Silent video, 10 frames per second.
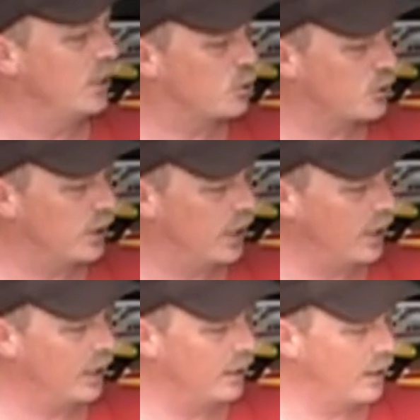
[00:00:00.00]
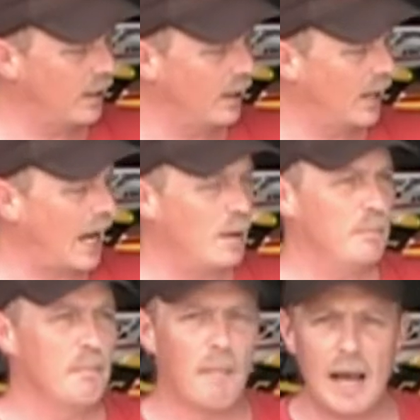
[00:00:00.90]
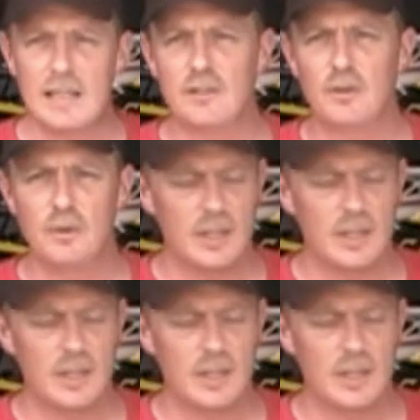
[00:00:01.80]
interesting, and I might do